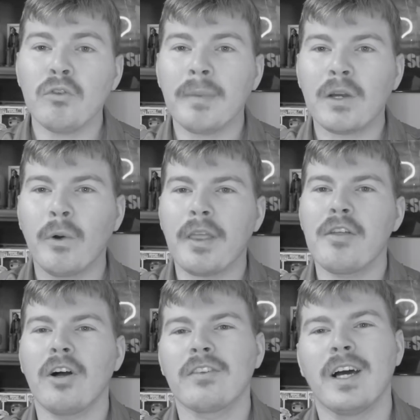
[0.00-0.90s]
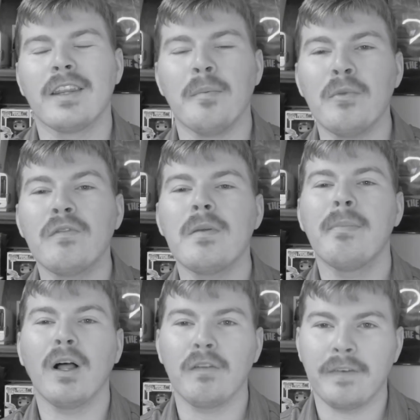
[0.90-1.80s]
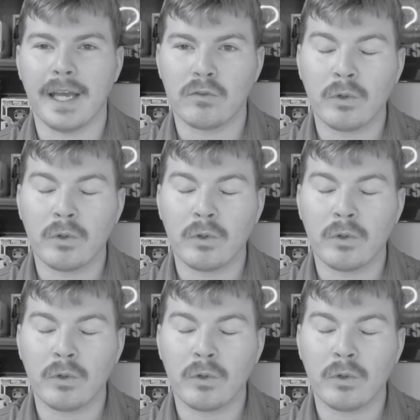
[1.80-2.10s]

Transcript: are my quick thoughts on the movie Belfast,